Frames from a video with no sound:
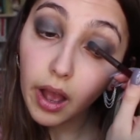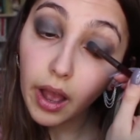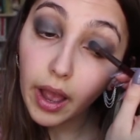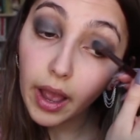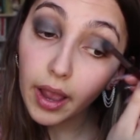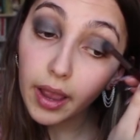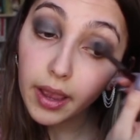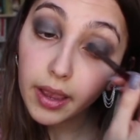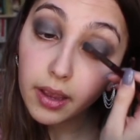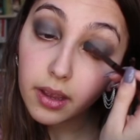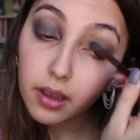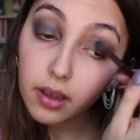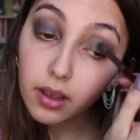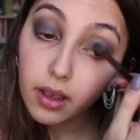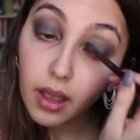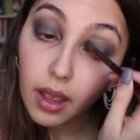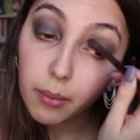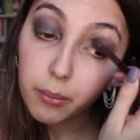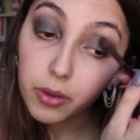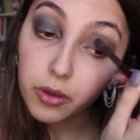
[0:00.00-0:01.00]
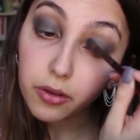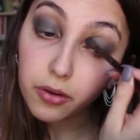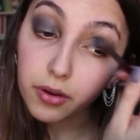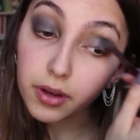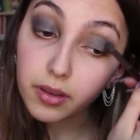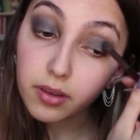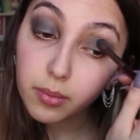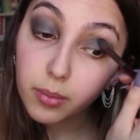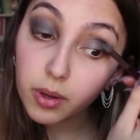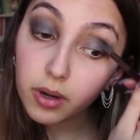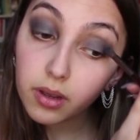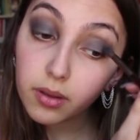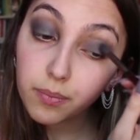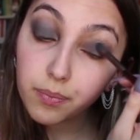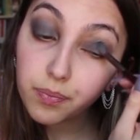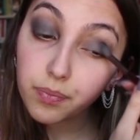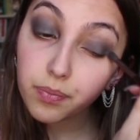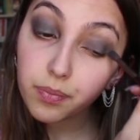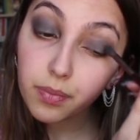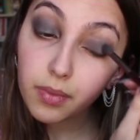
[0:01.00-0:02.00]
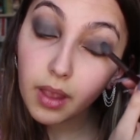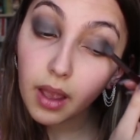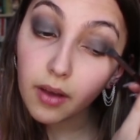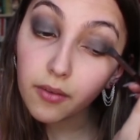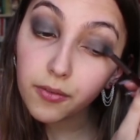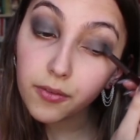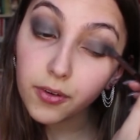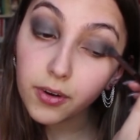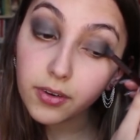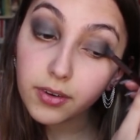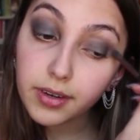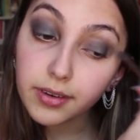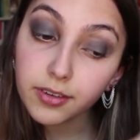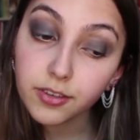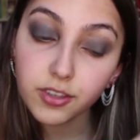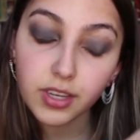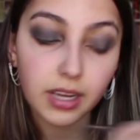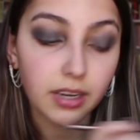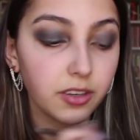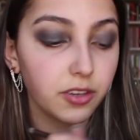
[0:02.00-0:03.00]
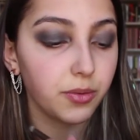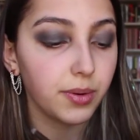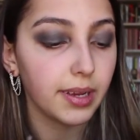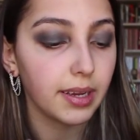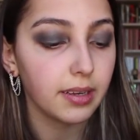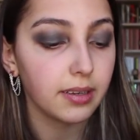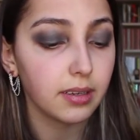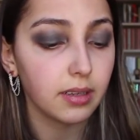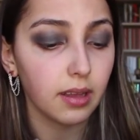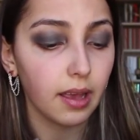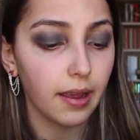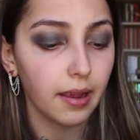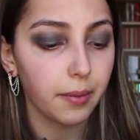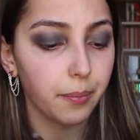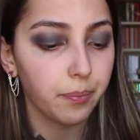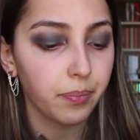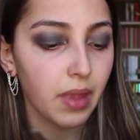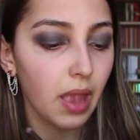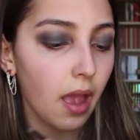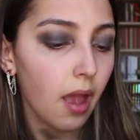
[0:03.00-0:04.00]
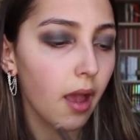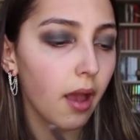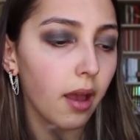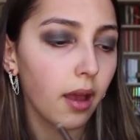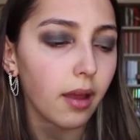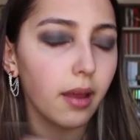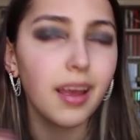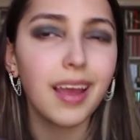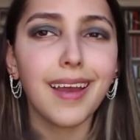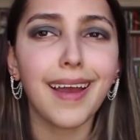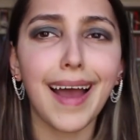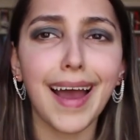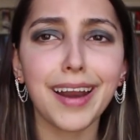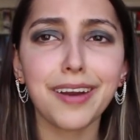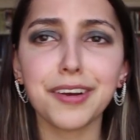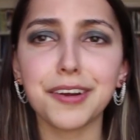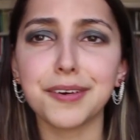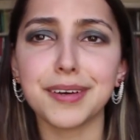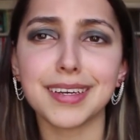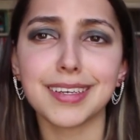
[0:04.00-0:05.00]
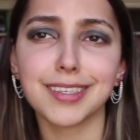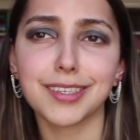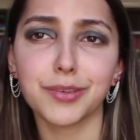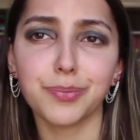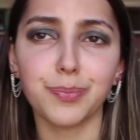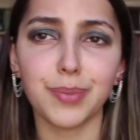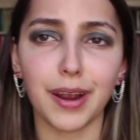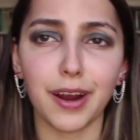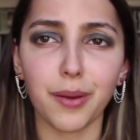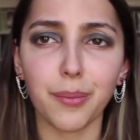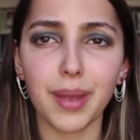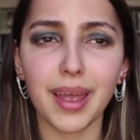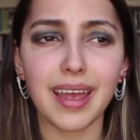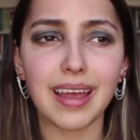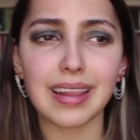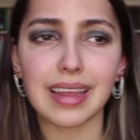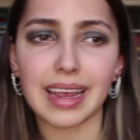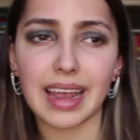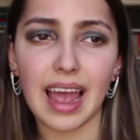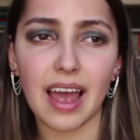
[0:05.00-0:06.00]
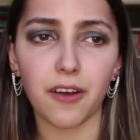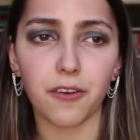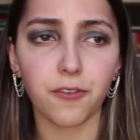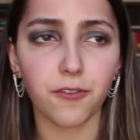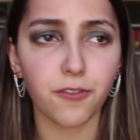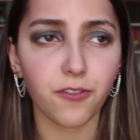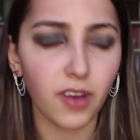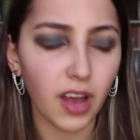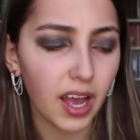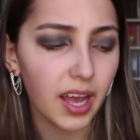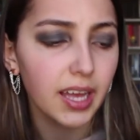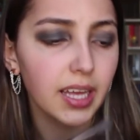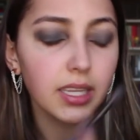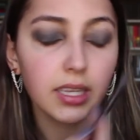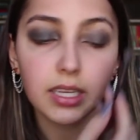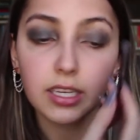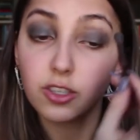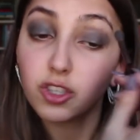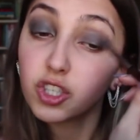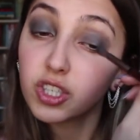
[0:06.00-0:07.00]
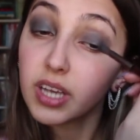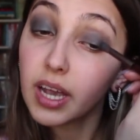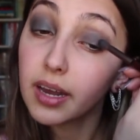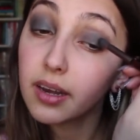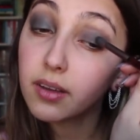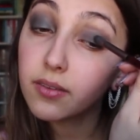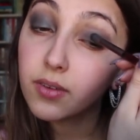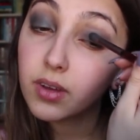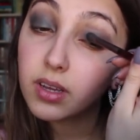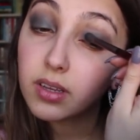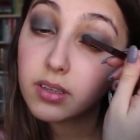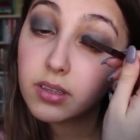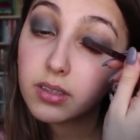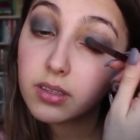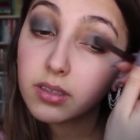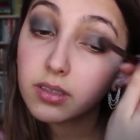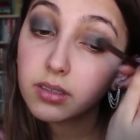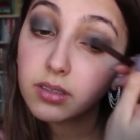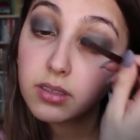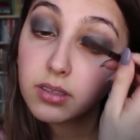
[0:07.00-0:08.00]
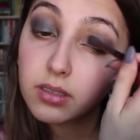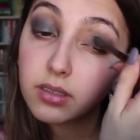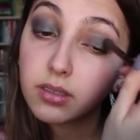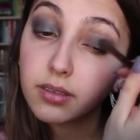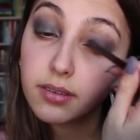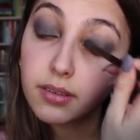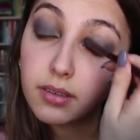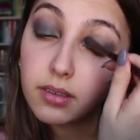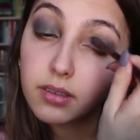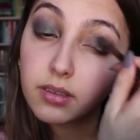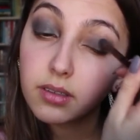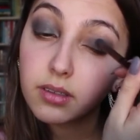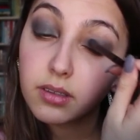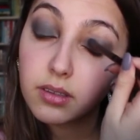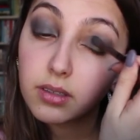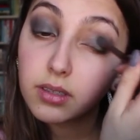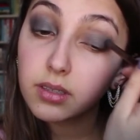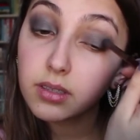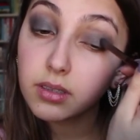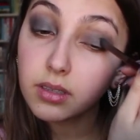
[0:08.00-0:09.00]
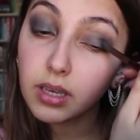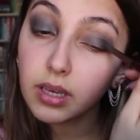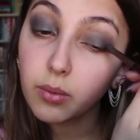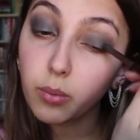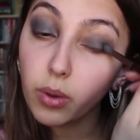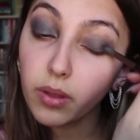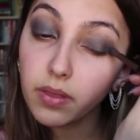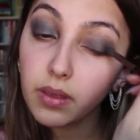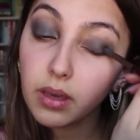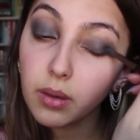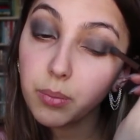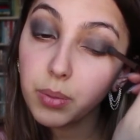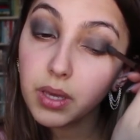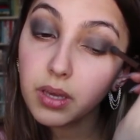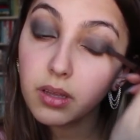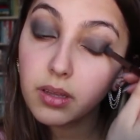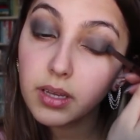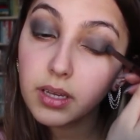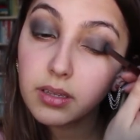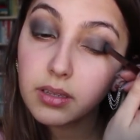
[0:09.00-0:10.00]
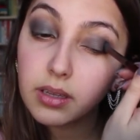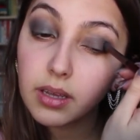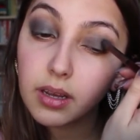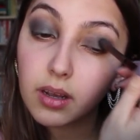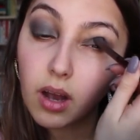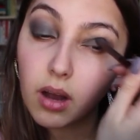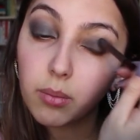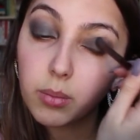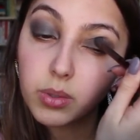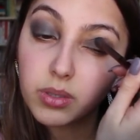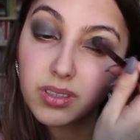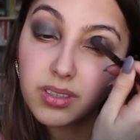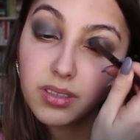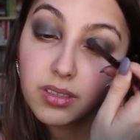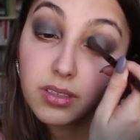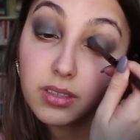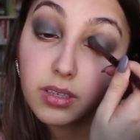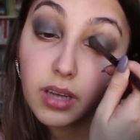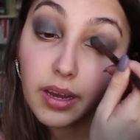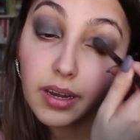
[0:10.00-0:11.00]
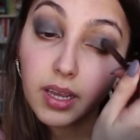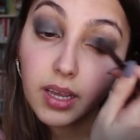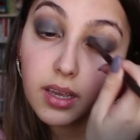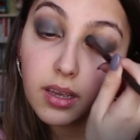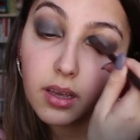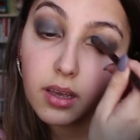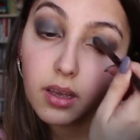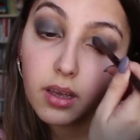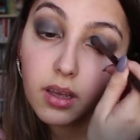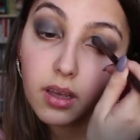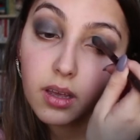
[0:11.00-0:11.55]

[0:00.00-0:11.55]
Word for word: I am curious about it. At first, I was just kind of doing it to like, I don't know, experiment, like have fun, like just kind of see what the appeal is, like almost study